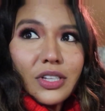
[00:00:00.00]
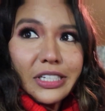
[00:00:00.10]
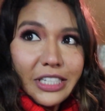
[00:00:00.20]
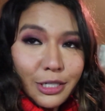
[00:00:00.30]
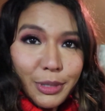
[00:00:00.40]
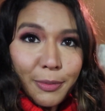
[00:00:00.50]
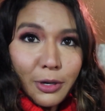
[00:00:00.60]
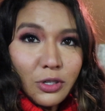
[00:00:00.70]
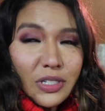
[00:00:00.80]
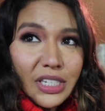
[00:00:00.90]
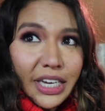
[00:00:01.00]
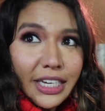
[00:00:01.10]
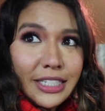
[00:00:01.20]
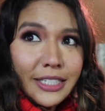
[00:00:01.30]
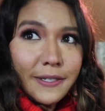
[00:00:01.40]
So this is me most
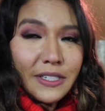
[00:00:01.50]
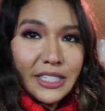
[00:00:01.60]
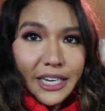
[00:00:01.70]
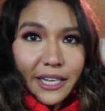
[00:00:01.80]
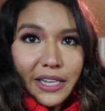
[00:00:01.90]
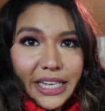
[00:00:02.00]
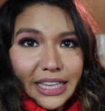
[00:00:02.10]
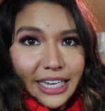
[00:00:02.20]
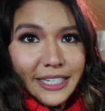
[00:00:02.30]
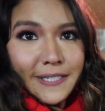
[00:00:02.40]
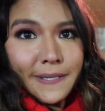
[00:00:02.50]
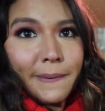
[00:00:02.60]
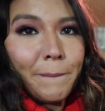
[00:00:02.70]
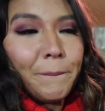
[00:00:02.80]
days, sitting like this.